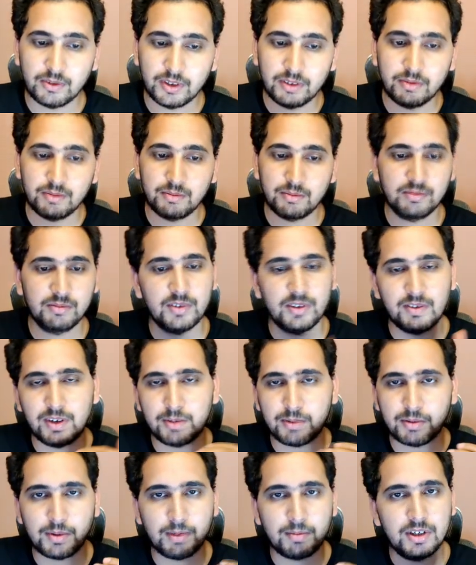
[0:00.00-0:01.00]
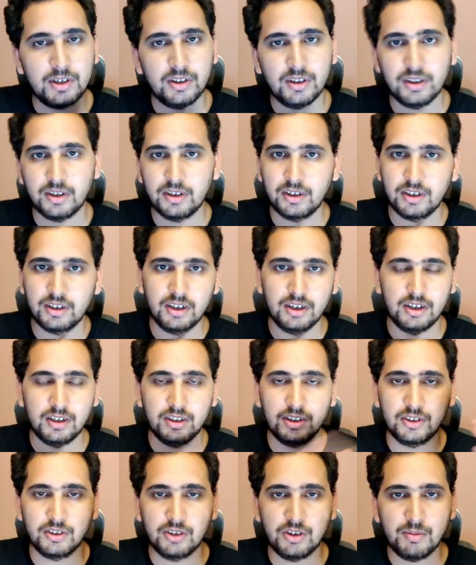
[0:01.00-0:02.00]
We will probably,
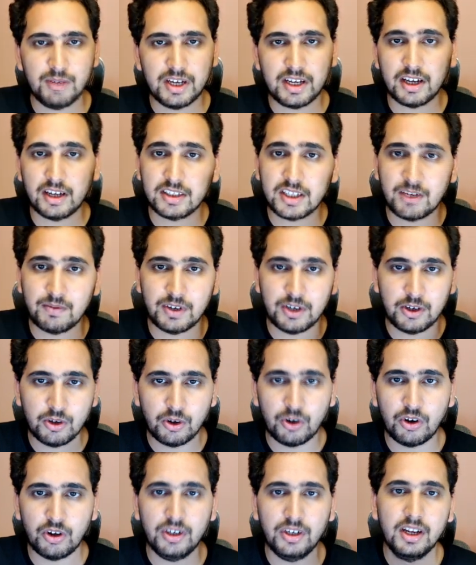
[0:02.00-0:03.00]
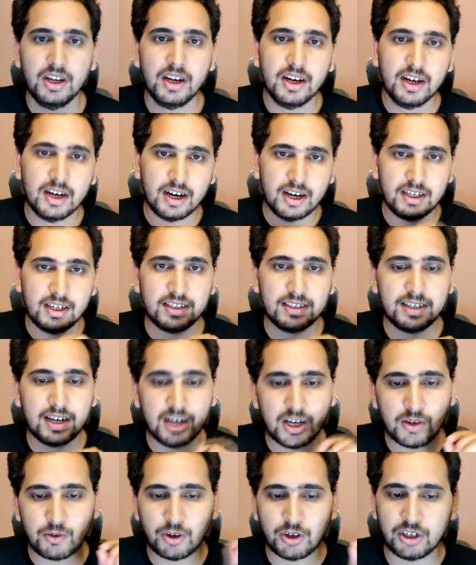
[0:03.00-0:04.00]
make another video on
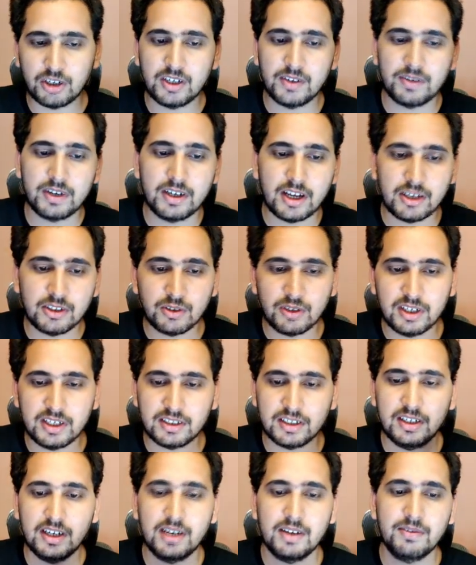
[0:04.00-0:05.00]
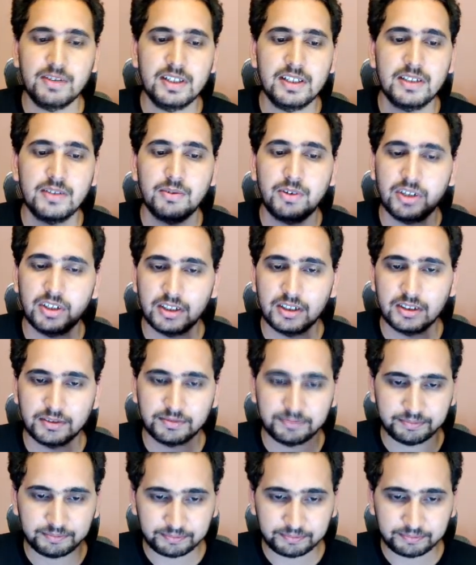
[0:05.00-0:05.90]
understanding what are different isolation levels, what are,